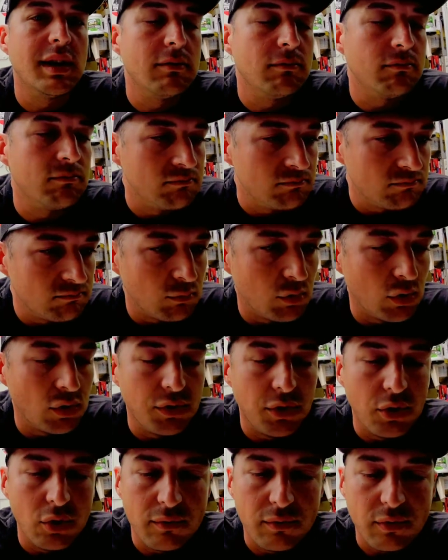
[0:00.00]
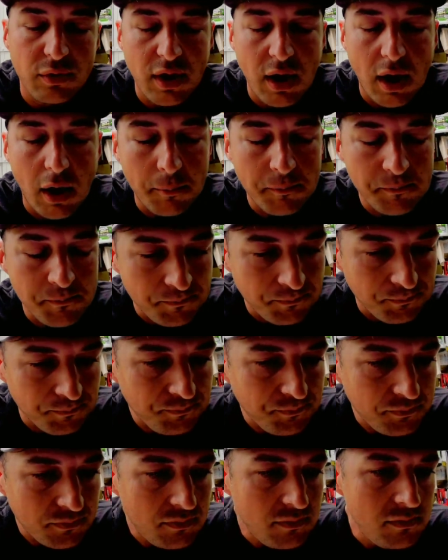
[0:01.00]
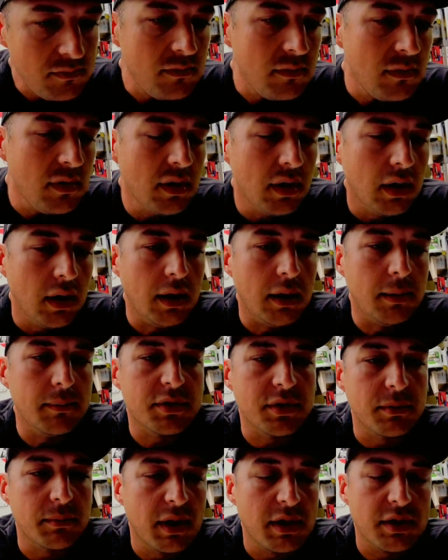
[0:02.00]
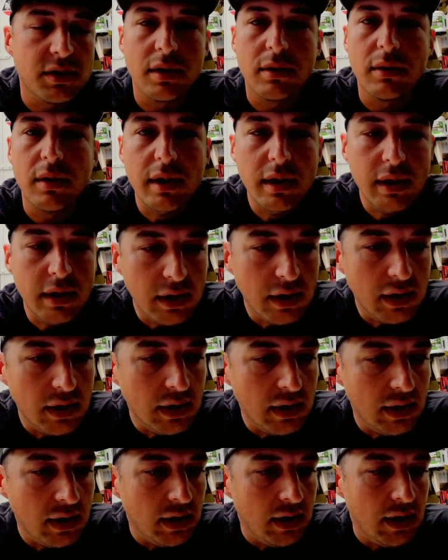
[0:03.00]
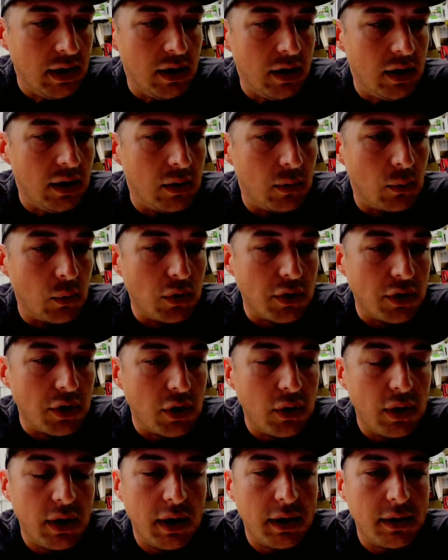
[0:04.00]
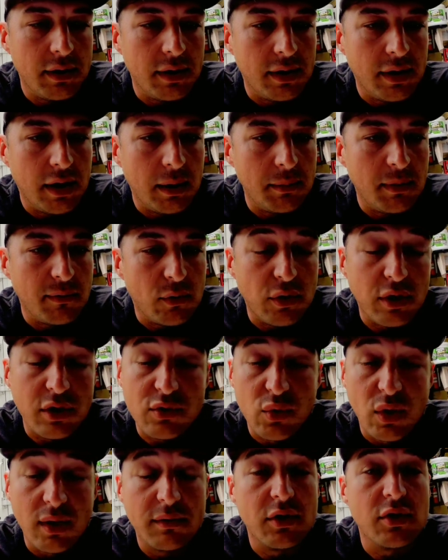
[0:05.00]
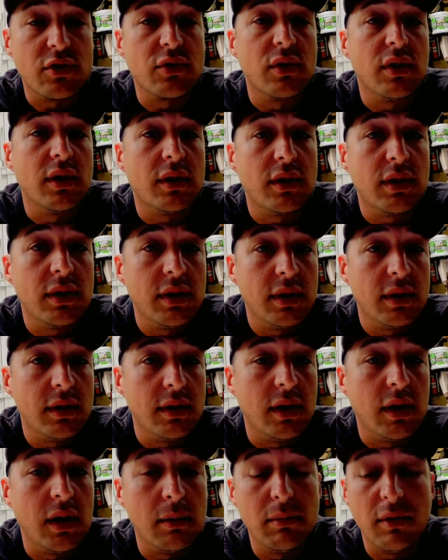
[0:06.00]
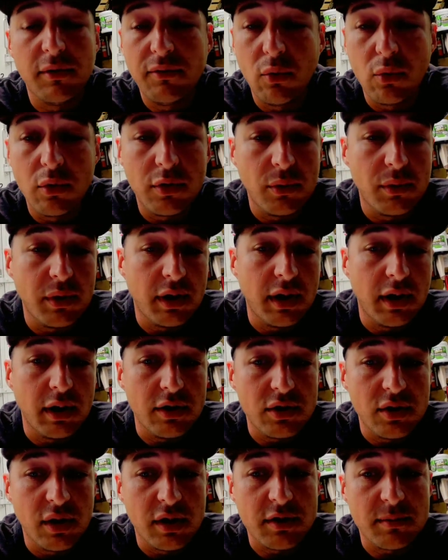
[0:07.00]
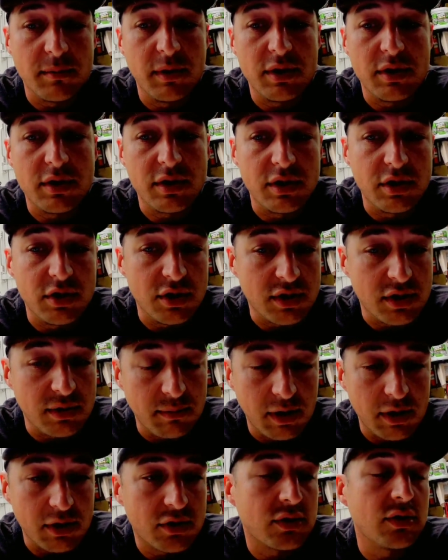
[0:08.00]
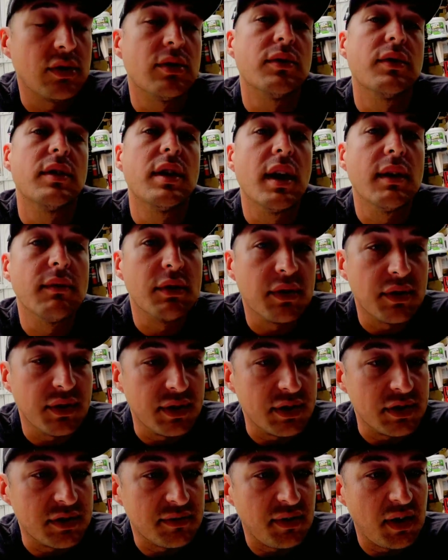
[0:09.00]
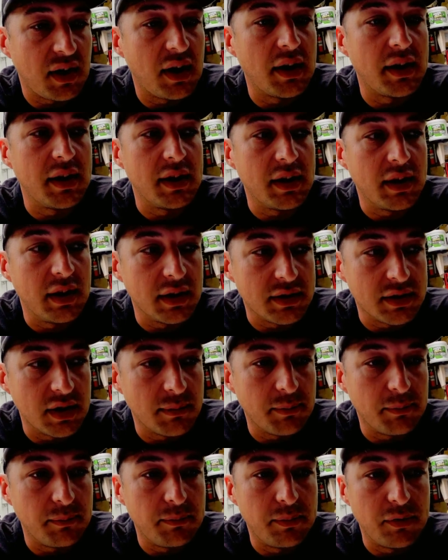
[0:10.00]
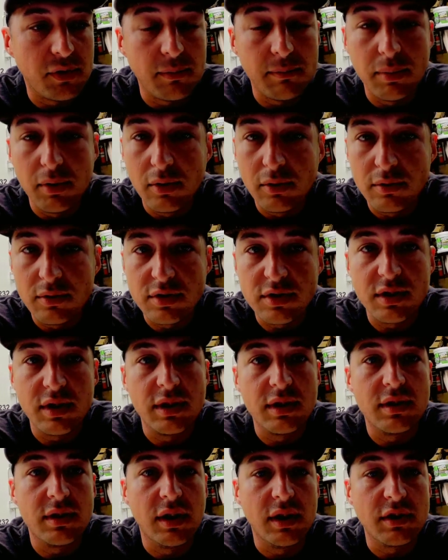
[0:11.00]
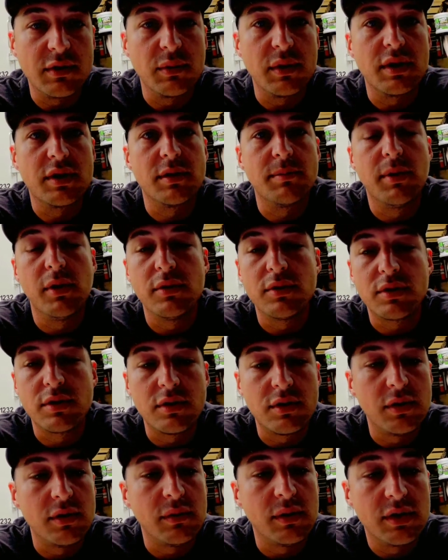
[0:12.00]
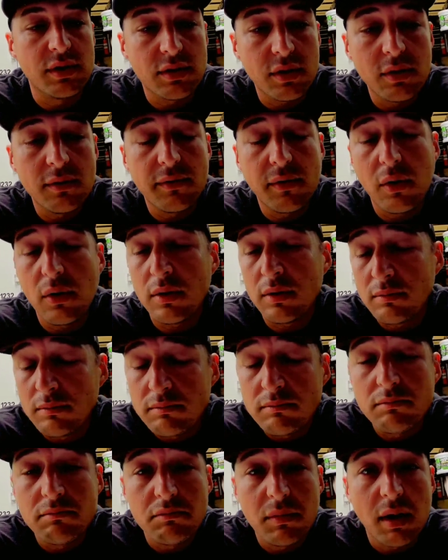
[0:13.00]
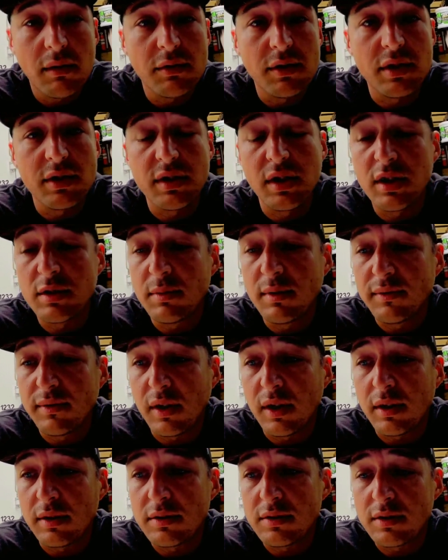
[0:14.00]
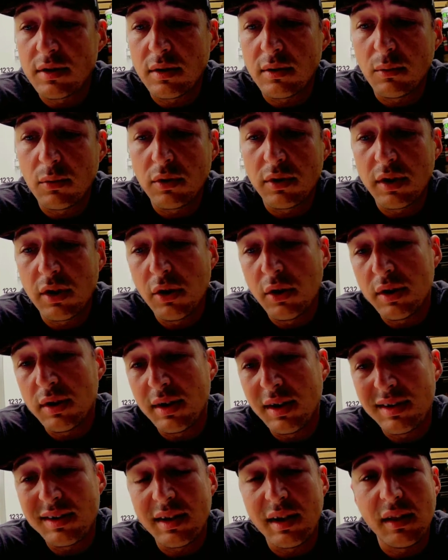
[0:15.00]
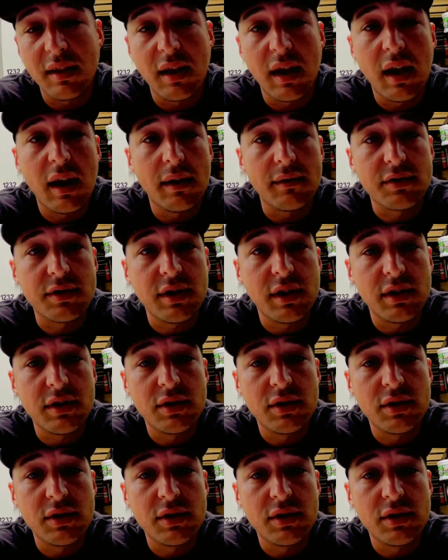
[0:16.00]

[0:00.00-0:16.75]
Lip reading: it will do for now. So basically we're going to go ahead and I've already driven the truck before doing any adjustments, and just to make sure that everything's fine, it gets up to boost, it does what it's supposed to do, and so far everything seems to be fine. So we're going to go ahead and get to the AFC